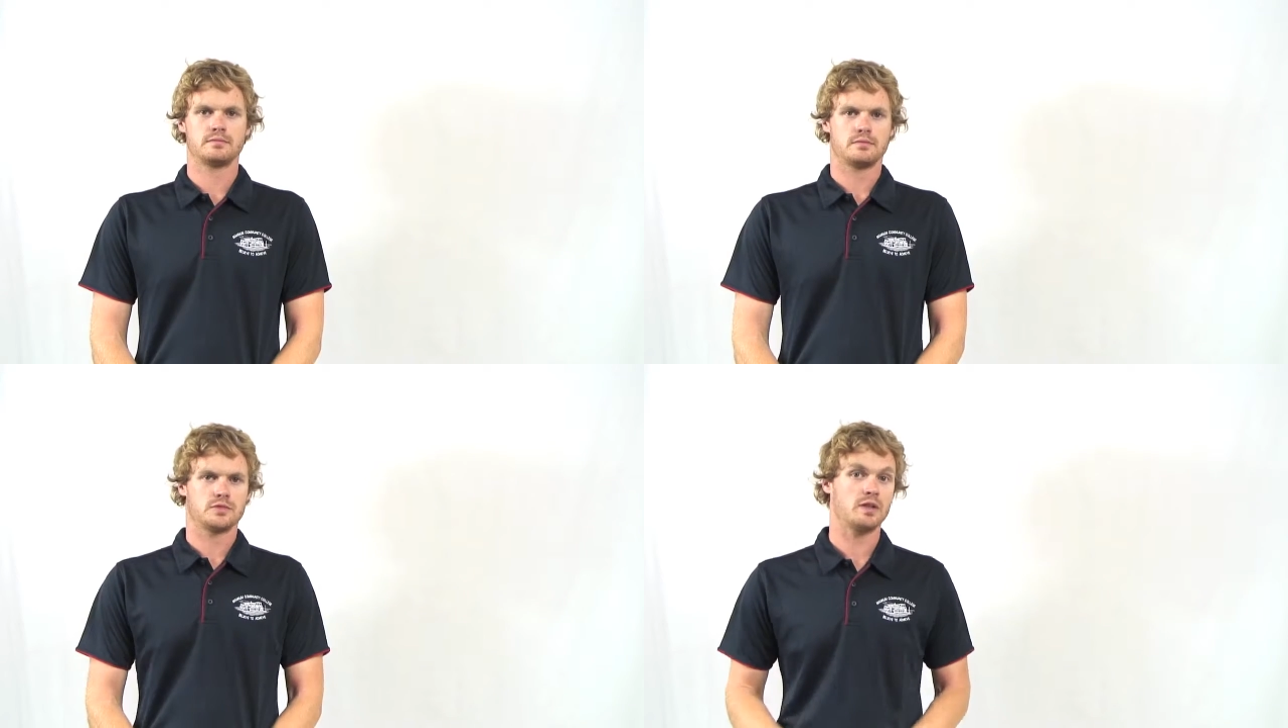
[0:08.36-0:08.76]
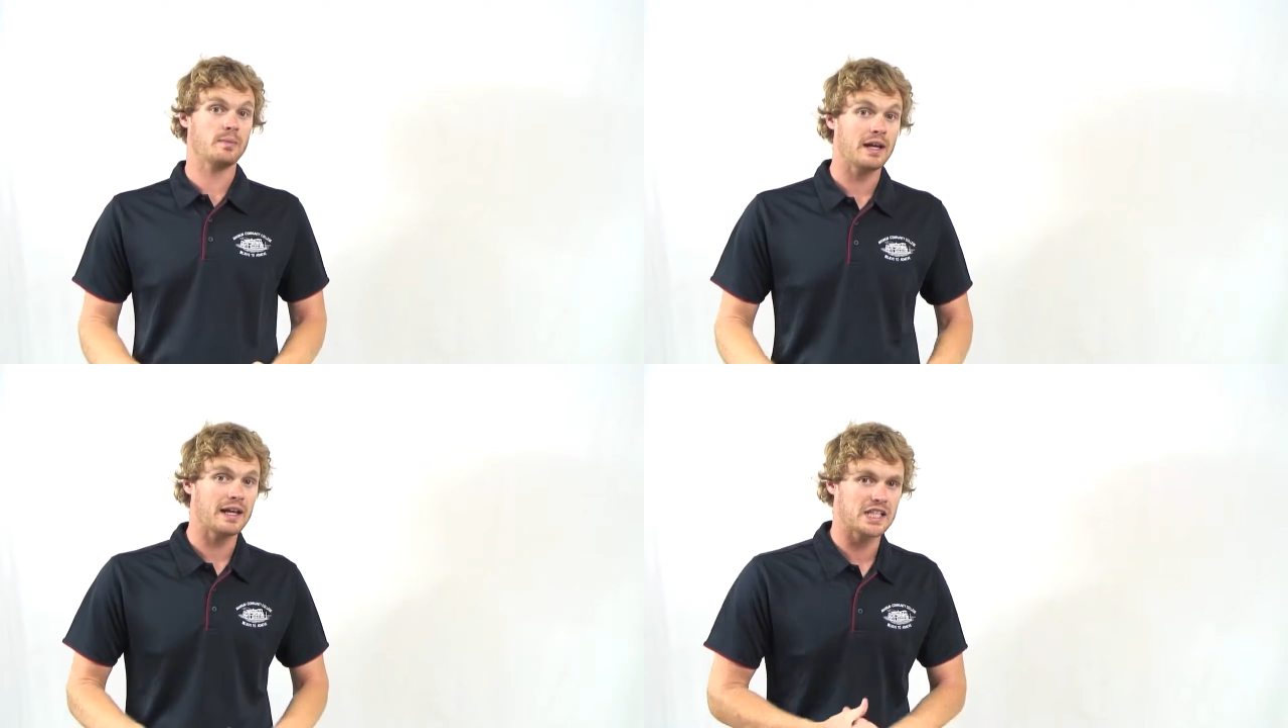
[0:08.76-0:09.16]
So in
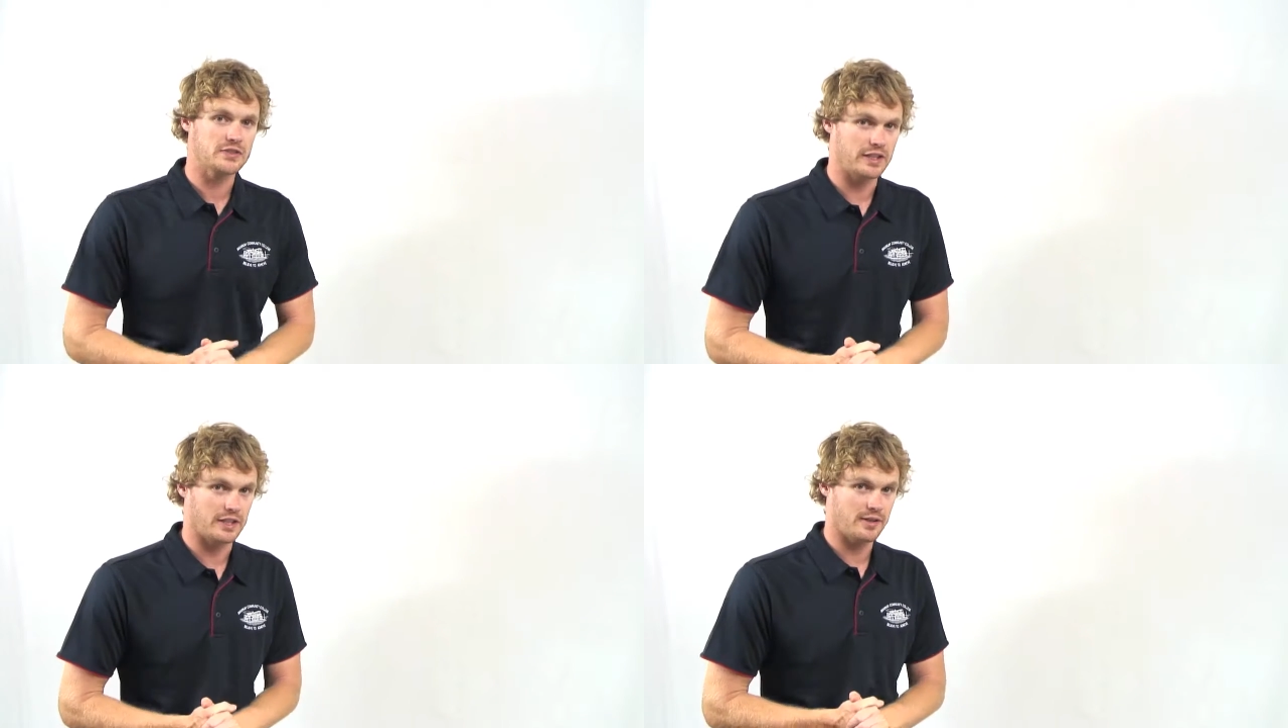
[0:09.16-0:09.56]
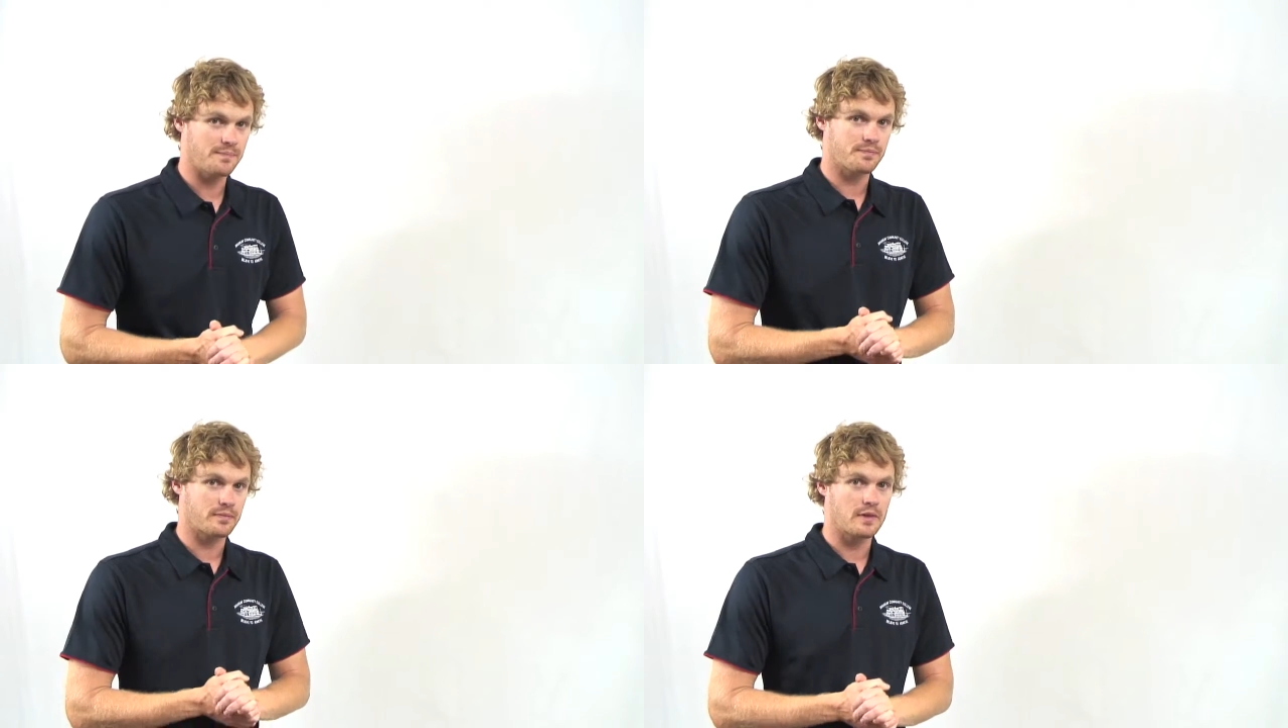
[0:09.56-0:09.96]
my last video,
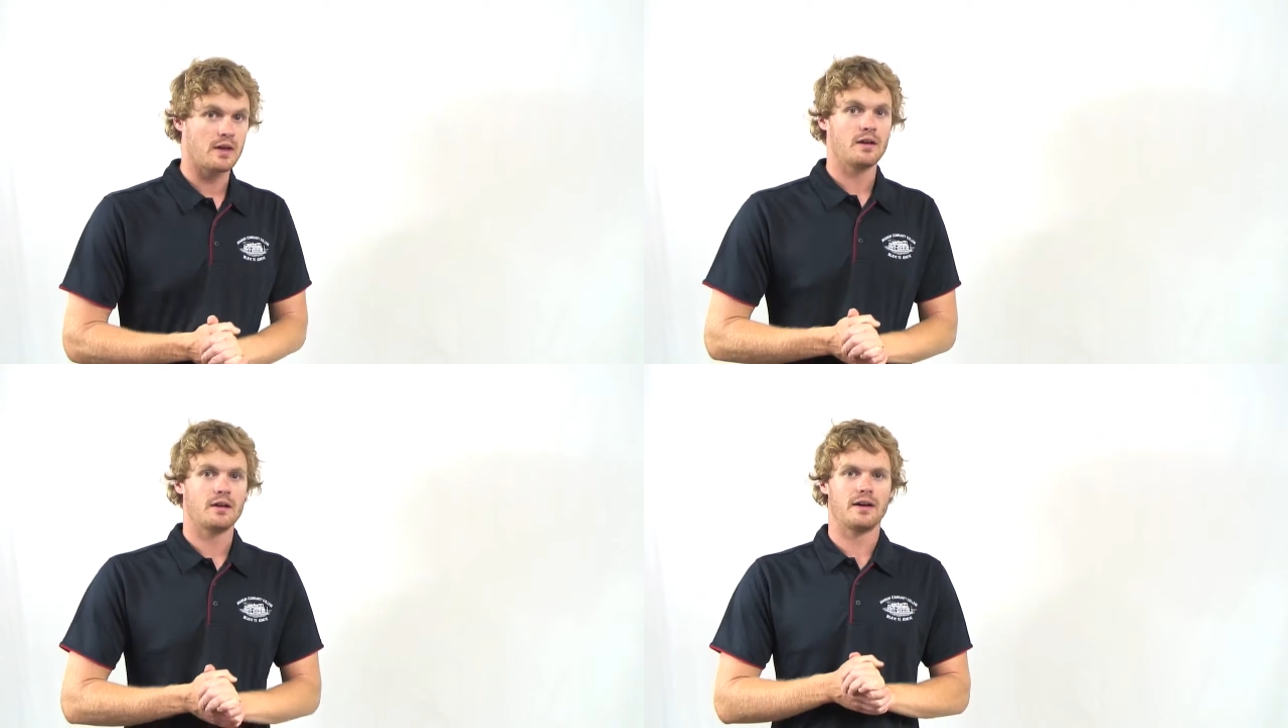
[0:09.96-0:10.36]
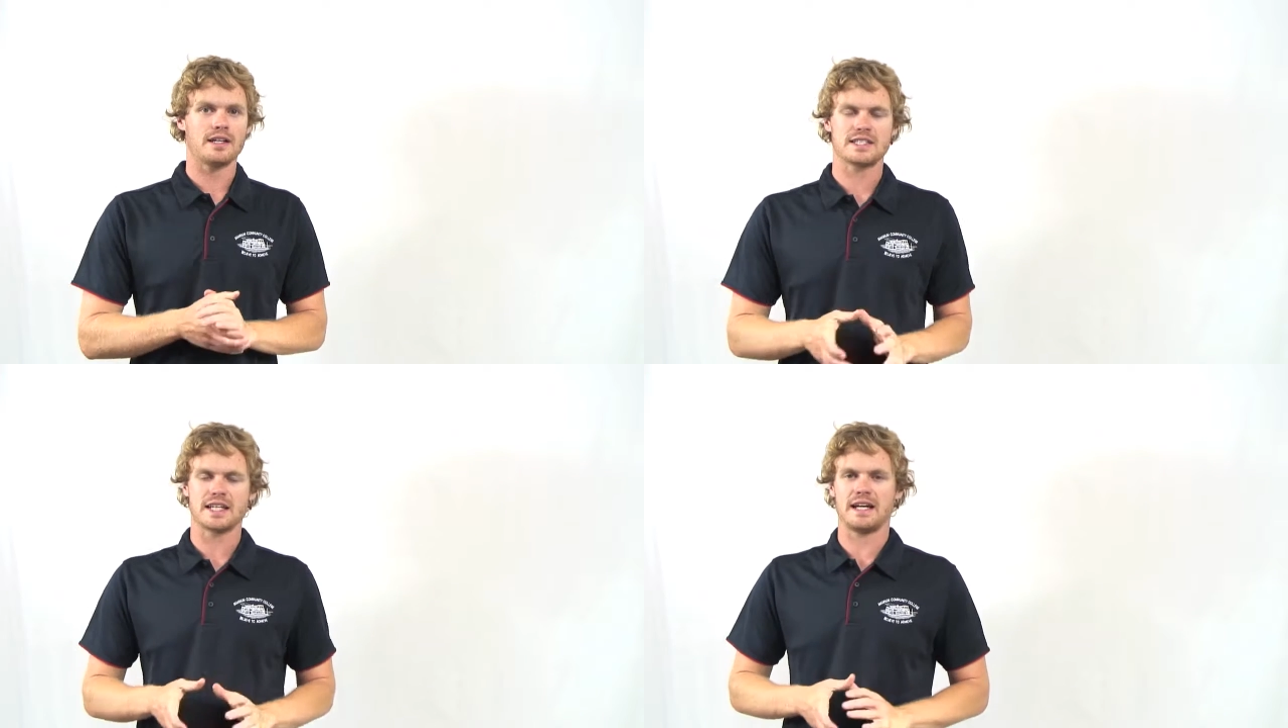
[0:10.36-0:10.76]
I
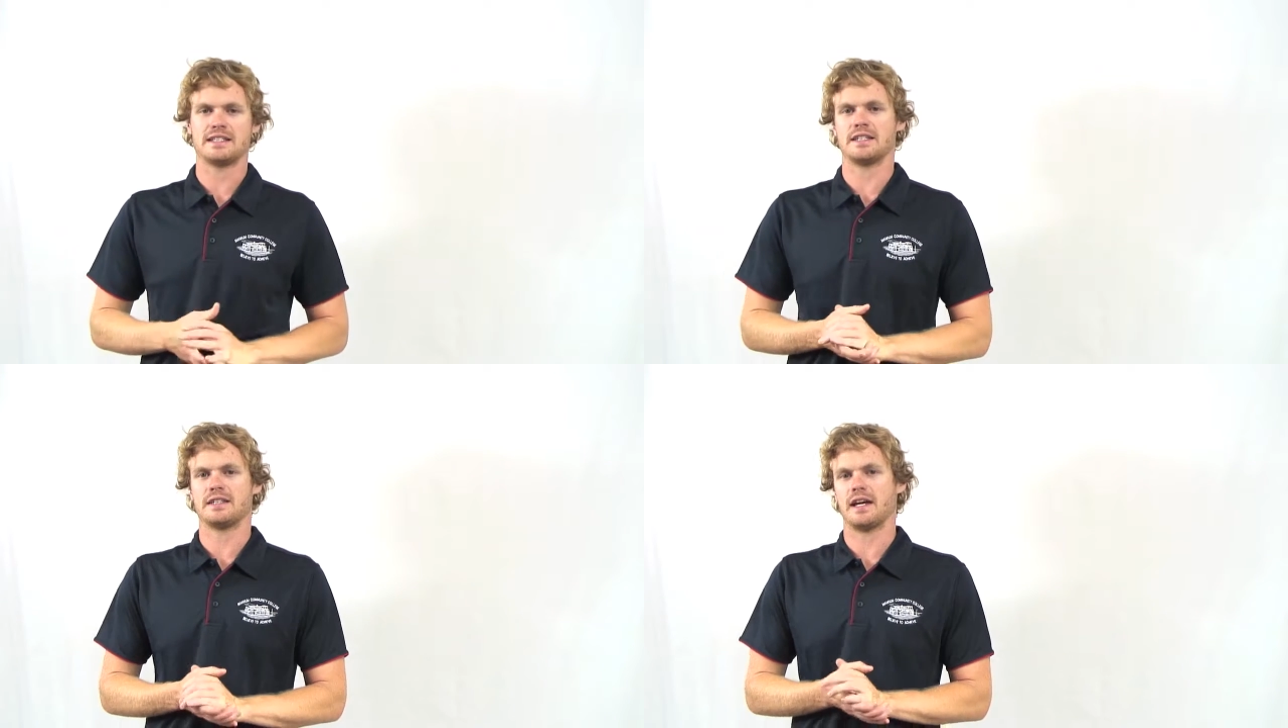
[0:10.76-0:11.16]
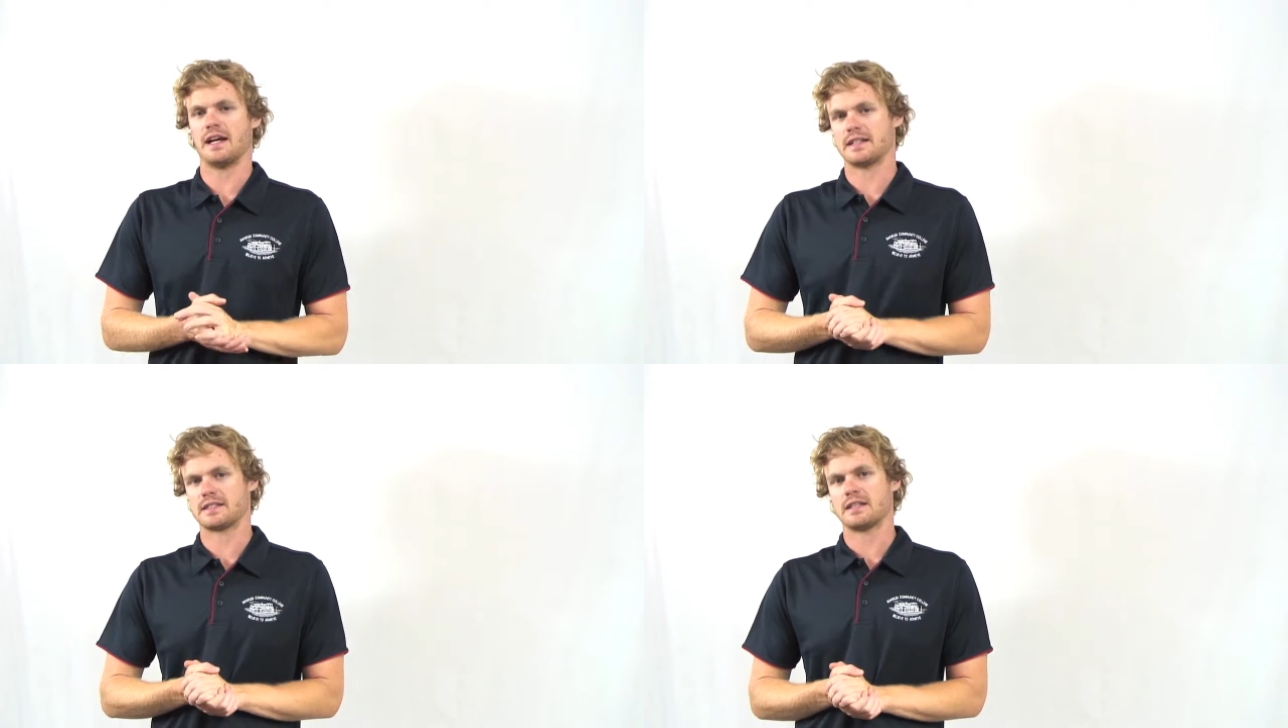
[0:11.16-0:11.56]
stated
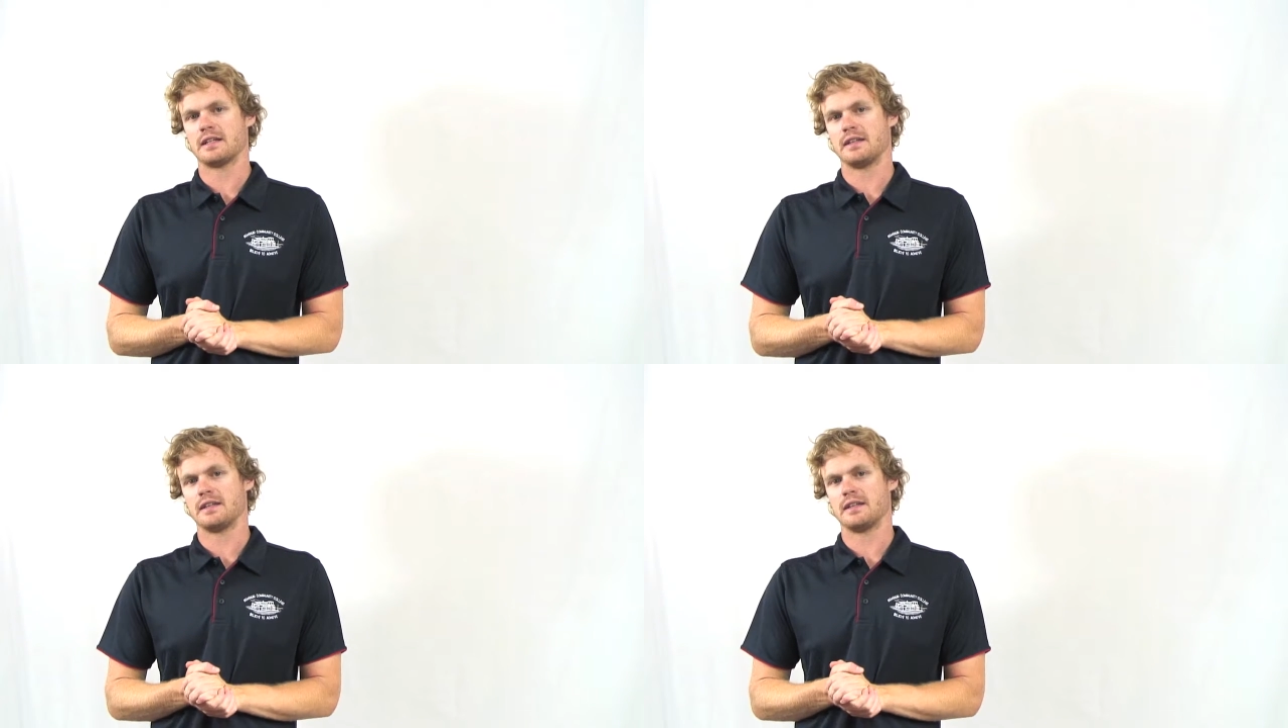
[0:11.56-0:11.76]
that